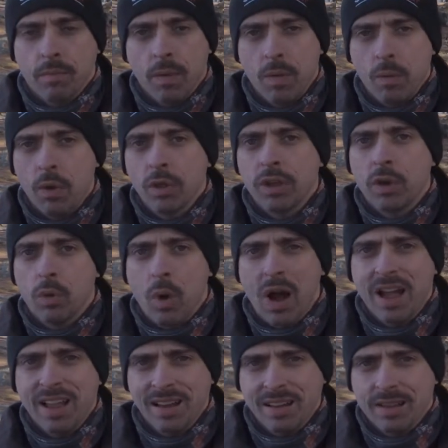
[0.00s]
Really
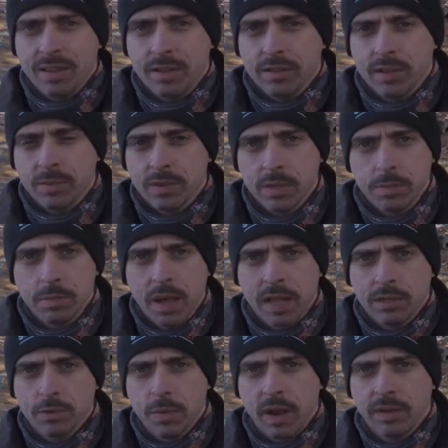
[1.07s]
quiet. Some sleeping
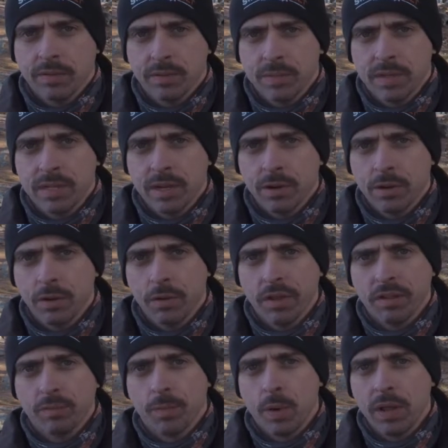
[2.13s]
pads are made of a material
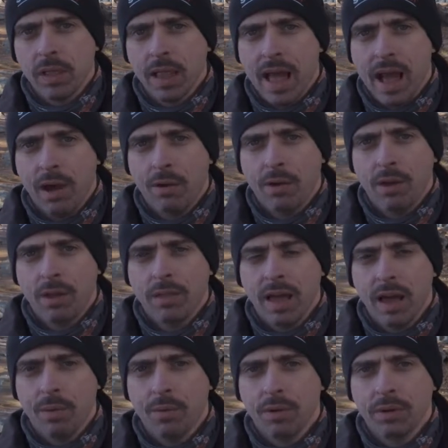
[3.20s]
that's pretty loud.
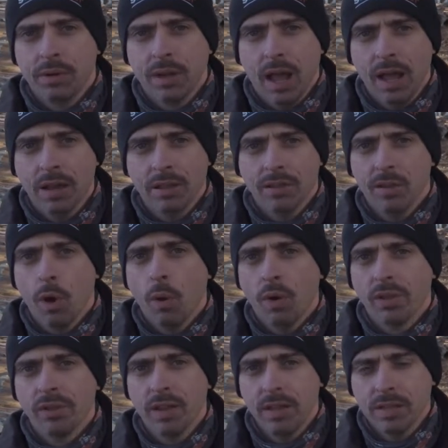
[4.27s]
That one, I didn't
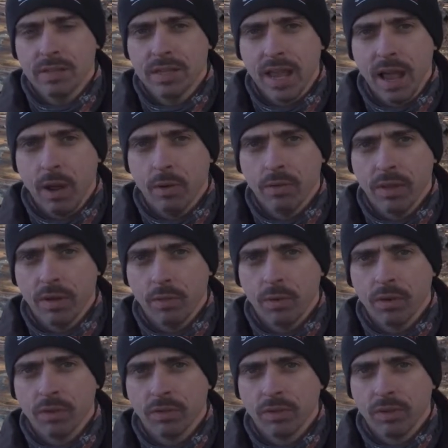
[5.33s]
notice any sound that
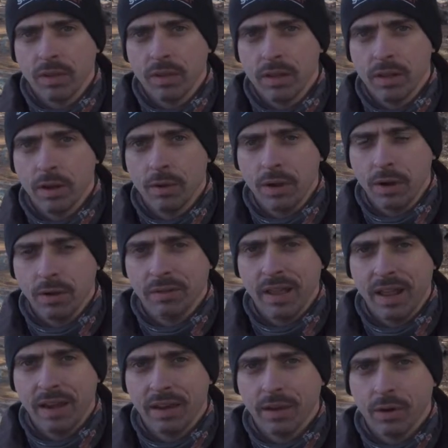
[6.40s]
was,
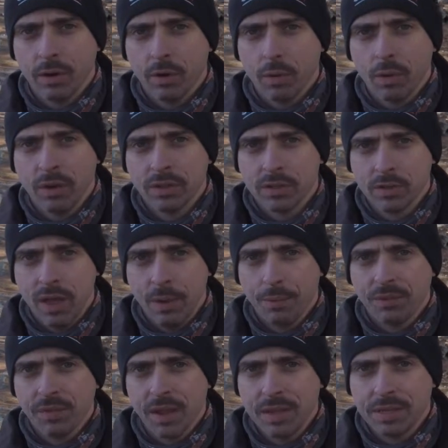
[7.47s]
irritating or annoying, so that
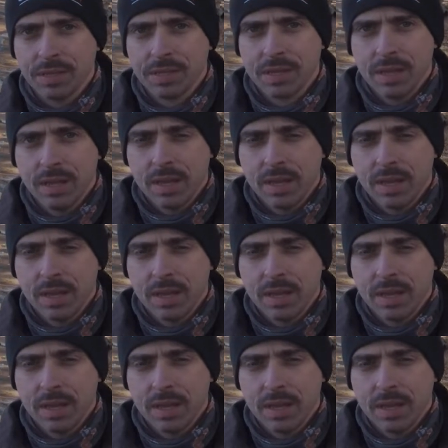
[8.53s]
was nice.